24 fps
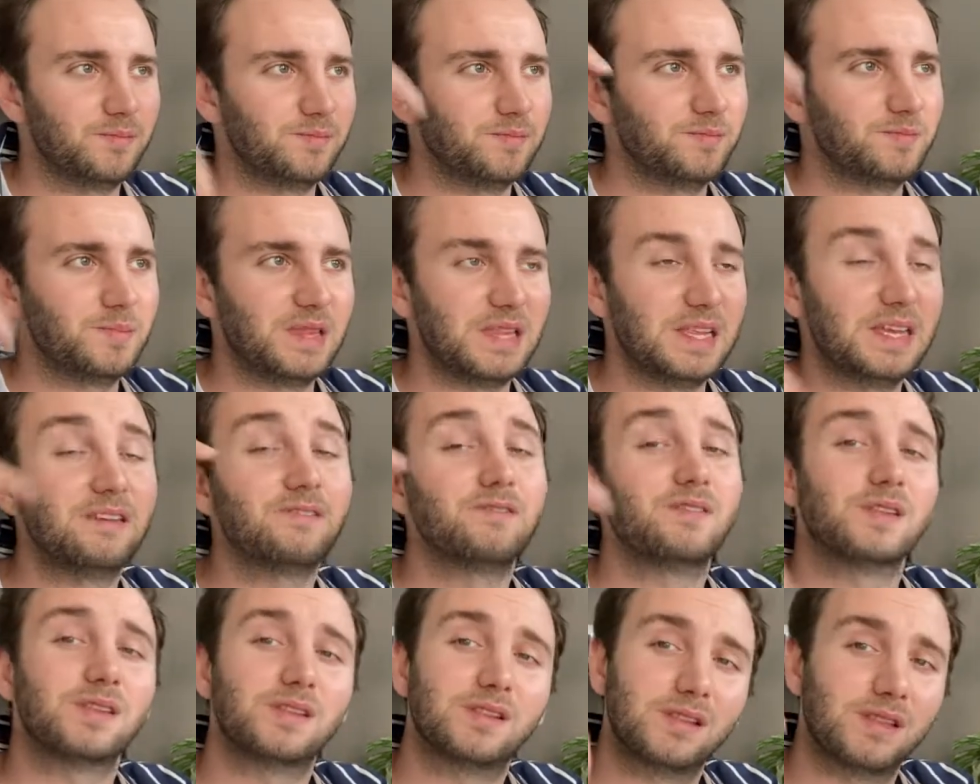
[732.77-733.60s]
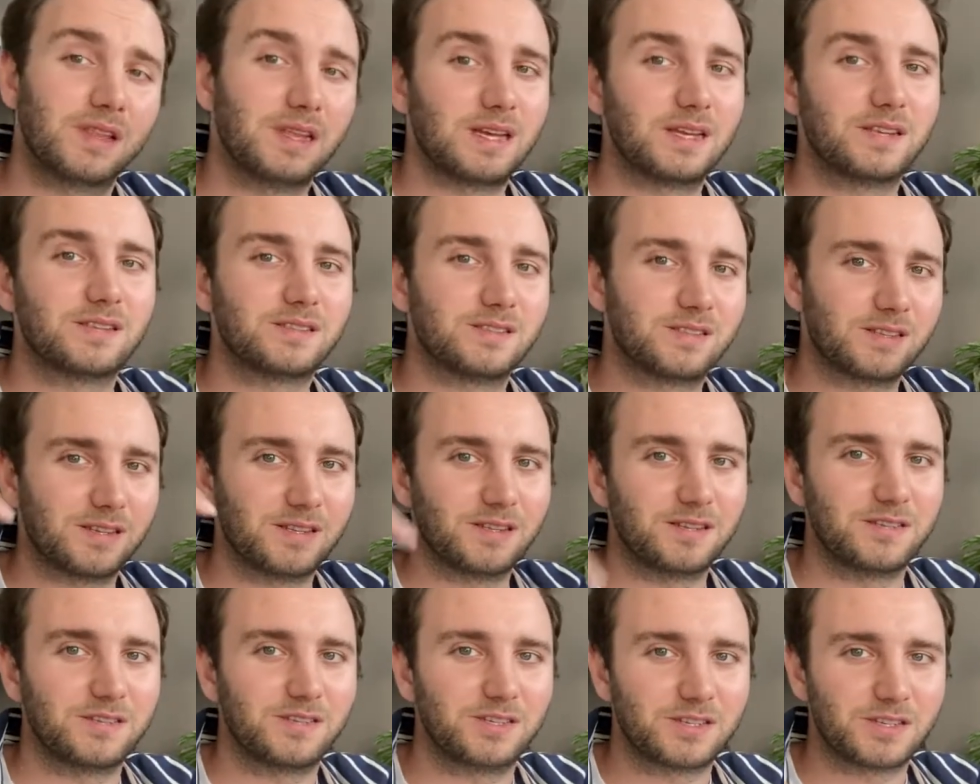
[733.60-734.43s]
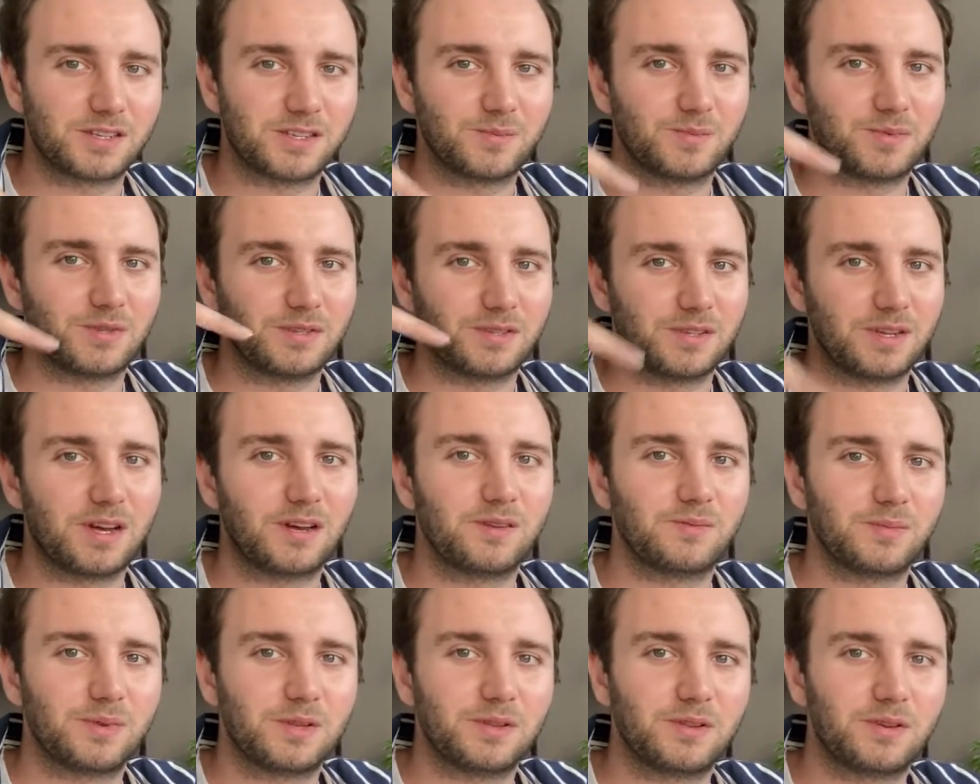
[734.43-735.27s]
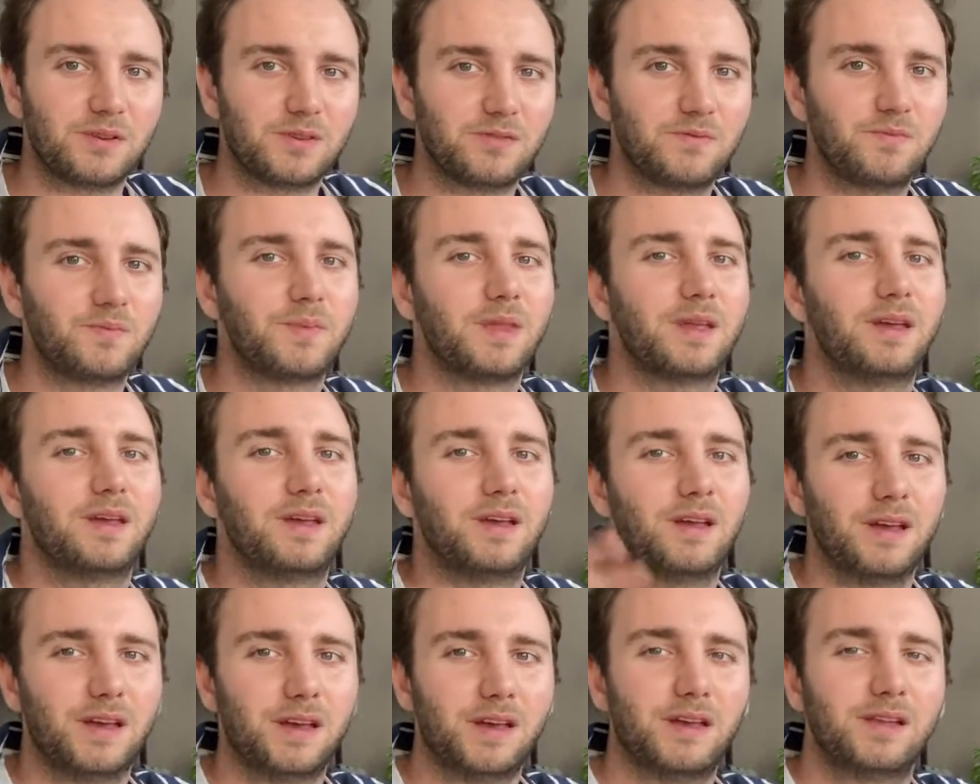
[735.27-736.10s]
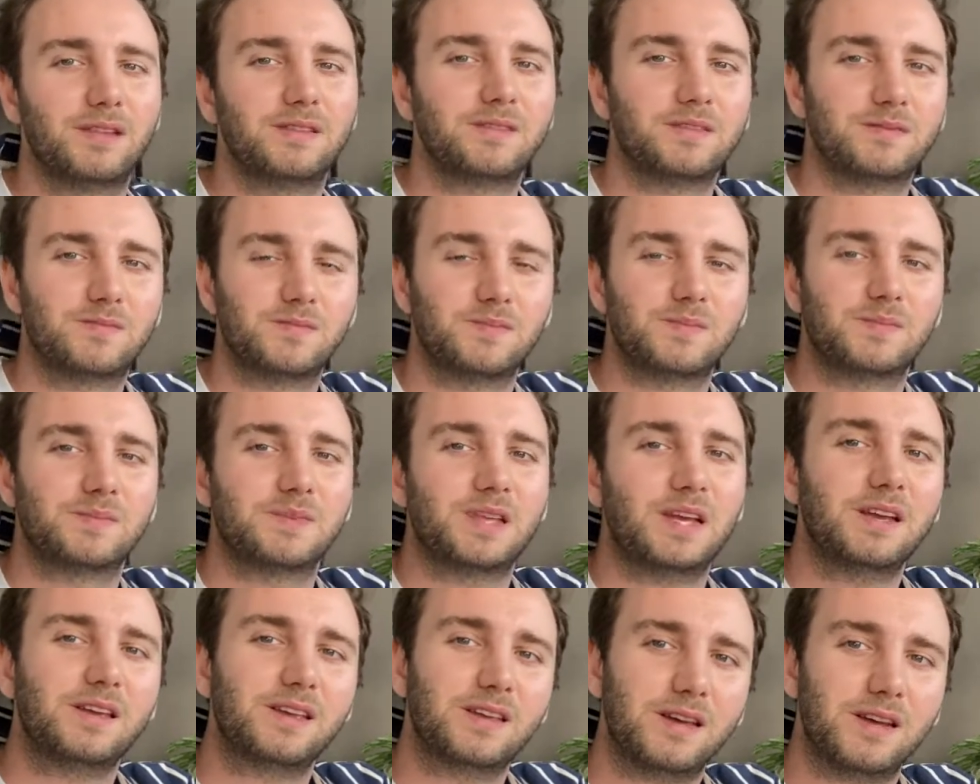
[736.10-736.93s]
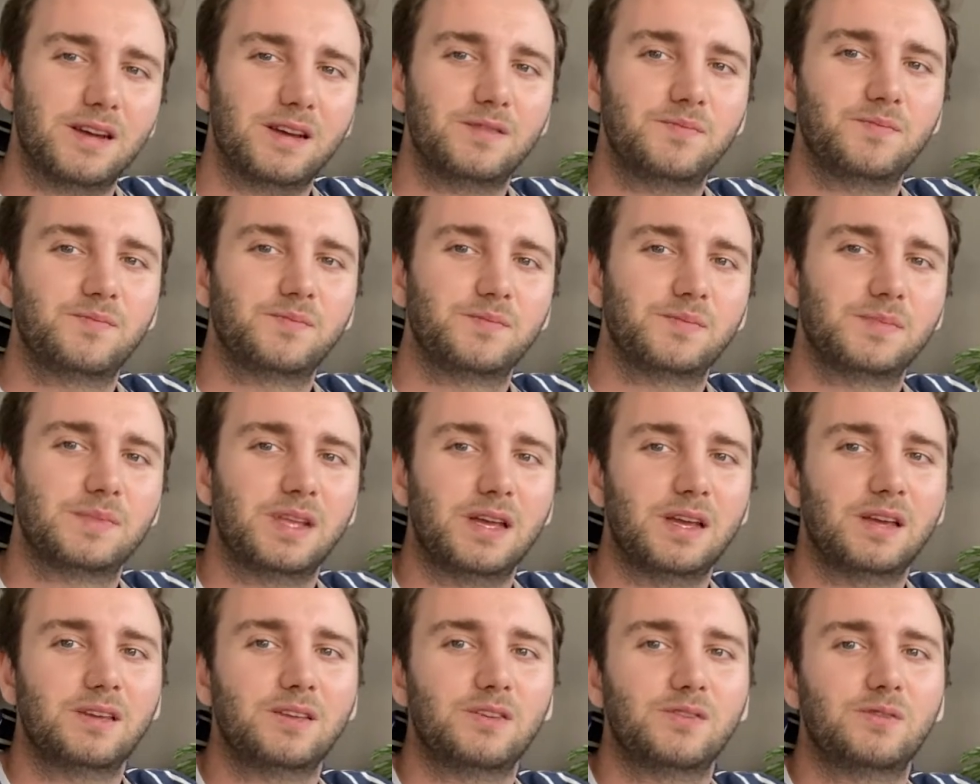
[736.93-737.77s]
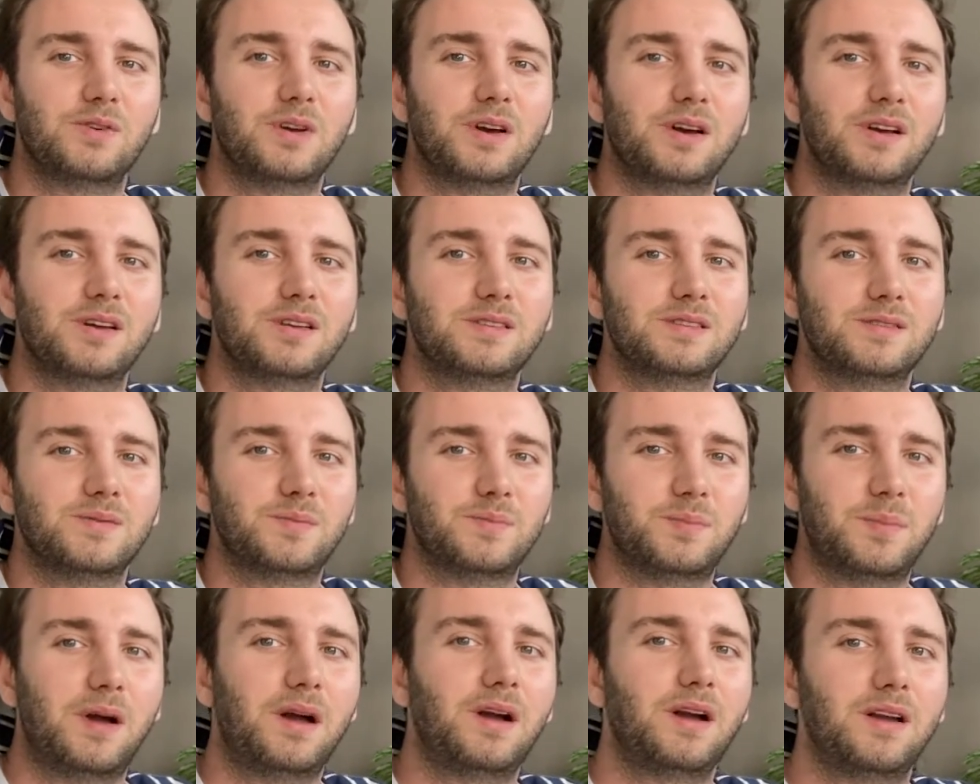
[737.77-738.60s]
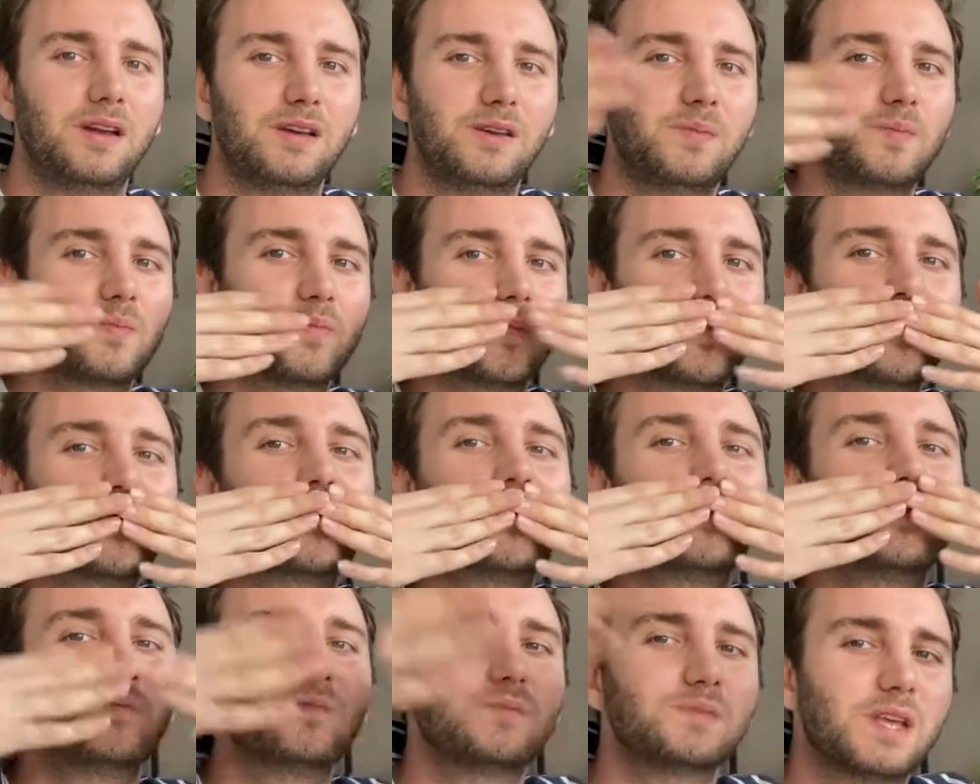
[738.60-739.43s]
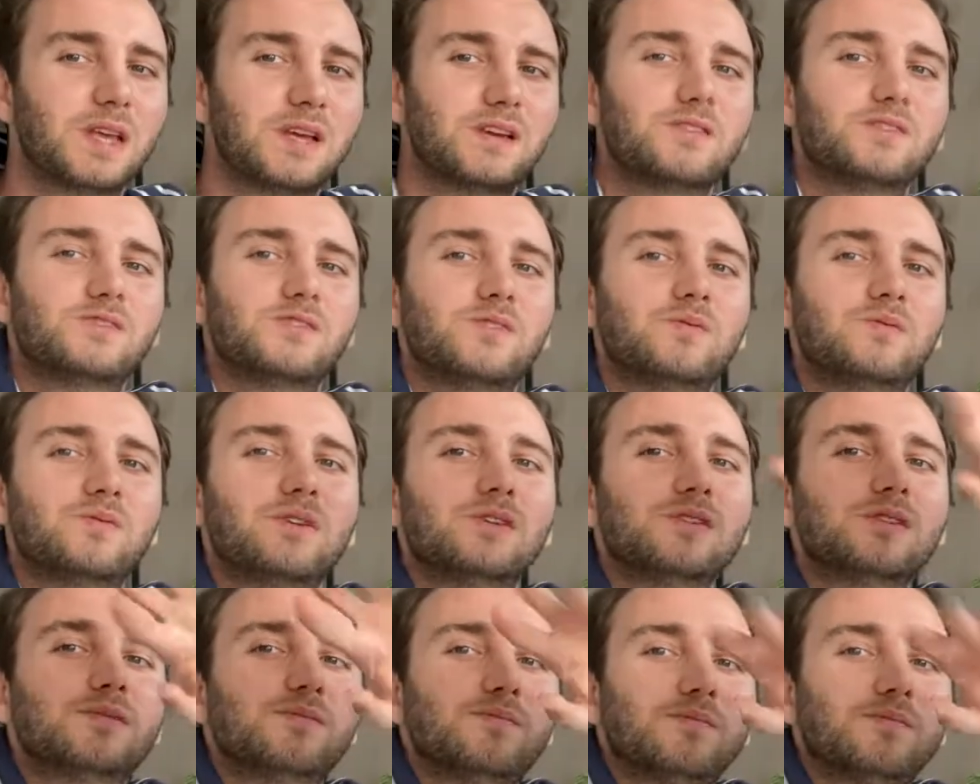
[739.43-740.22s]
leaving the links in the description down below. And take care. Thank you guys. Bye. Thank you so much.